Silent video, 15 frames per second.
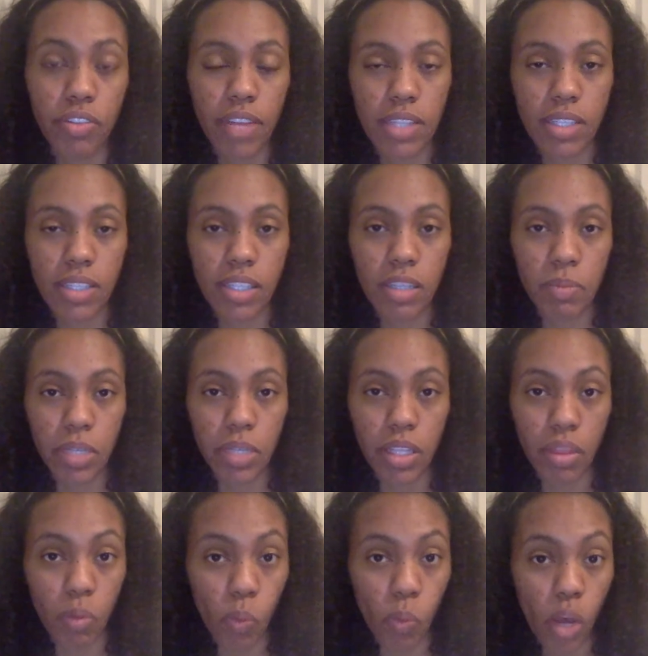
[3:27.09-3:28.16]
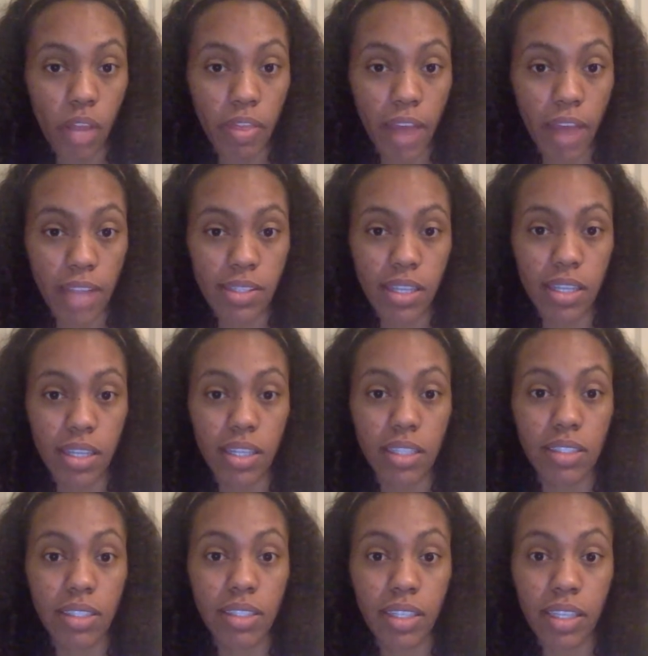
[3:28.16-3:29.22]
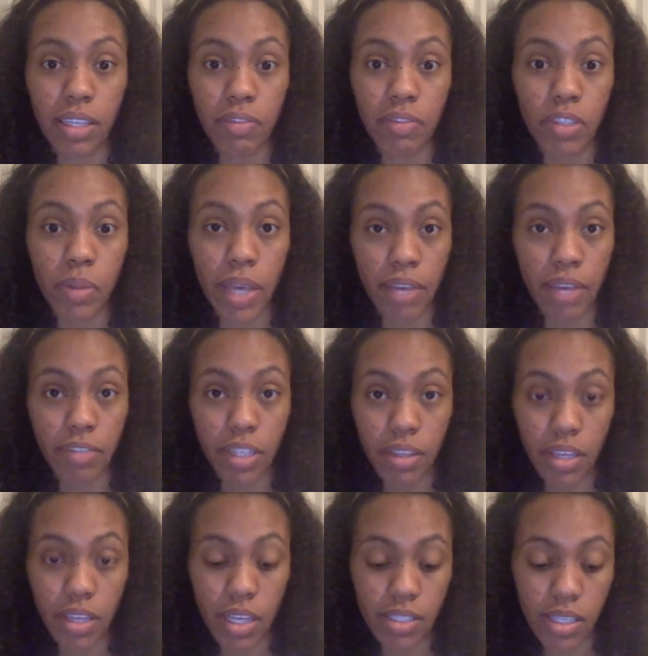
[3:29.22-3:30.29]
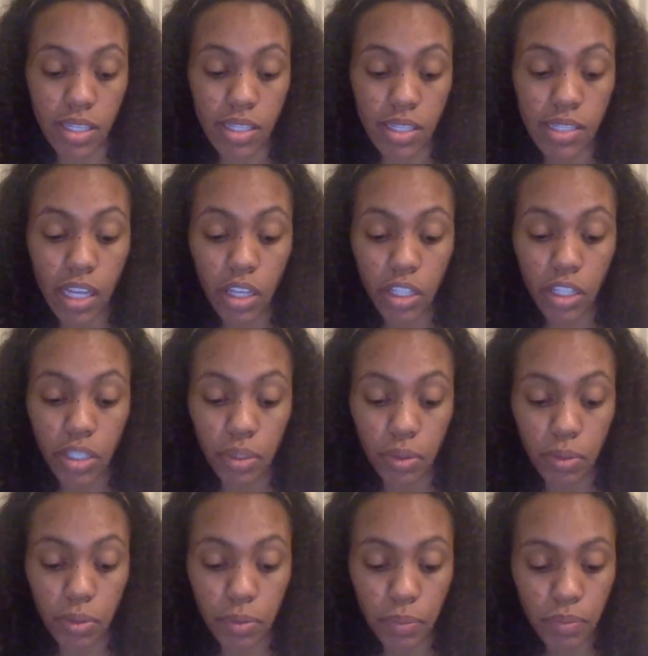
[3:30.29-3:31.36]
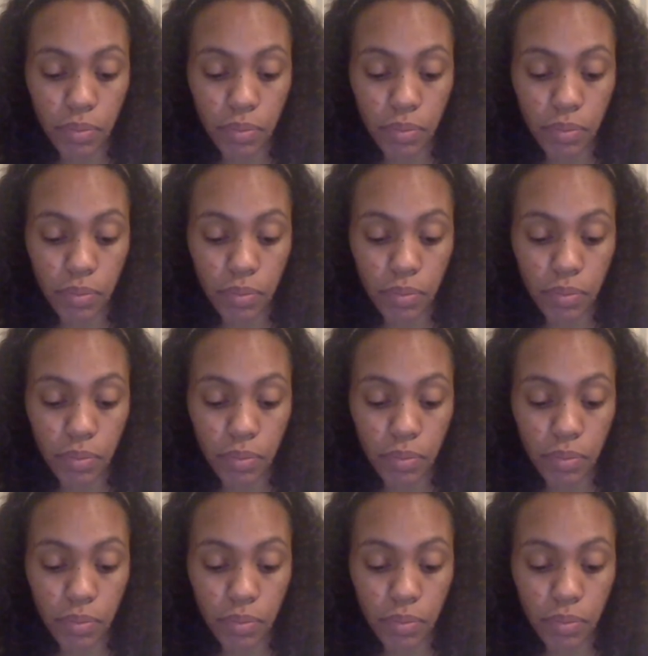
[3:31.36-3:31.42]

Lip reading: That's going to be the one that's going to give you everything. It's going to tell you